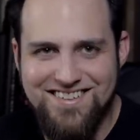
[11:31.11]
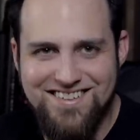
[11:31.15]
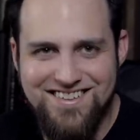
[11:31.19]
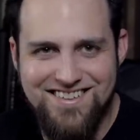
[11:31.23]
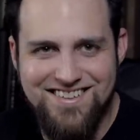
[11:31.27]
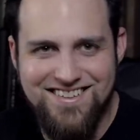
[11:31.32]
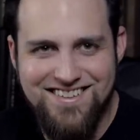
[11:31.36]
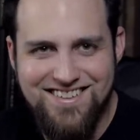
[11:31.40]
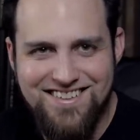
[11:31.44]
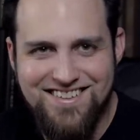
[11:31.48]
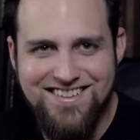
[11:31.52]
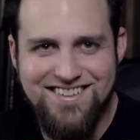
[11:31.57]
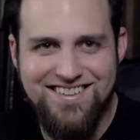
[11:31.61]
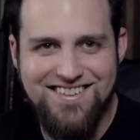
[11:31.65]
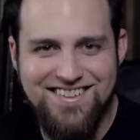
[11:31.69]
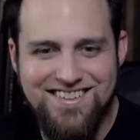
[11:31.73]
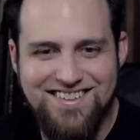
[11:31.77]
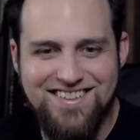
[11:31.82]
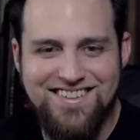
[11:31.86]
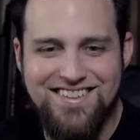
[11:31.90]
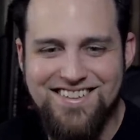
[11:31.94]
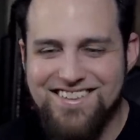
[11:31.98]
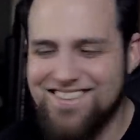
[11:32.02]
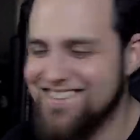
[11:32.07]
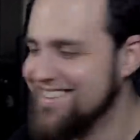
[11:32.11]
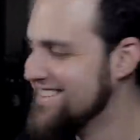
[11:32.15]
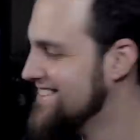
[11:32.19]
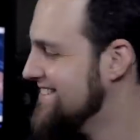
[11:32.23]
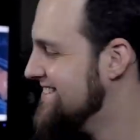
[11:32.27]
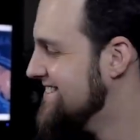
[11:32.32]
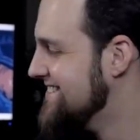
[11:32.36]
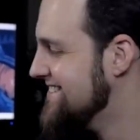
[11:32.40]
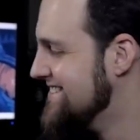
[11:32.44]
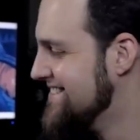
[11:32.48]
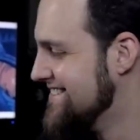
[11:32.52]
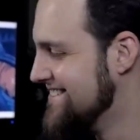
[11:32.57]

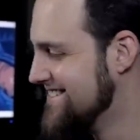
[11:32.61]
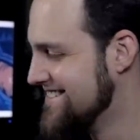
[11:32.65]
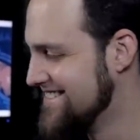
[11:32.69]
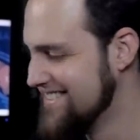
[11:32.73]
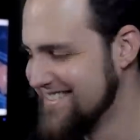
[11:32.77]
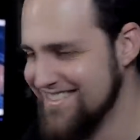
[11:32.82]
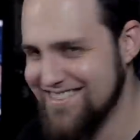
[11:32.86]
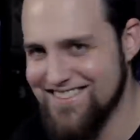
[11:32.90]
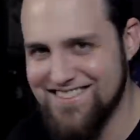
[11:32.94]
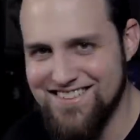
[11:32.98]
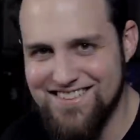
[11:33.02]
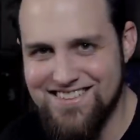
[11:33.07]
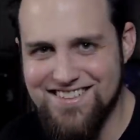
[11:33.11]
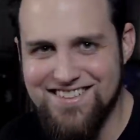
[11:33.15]
Nothing is said.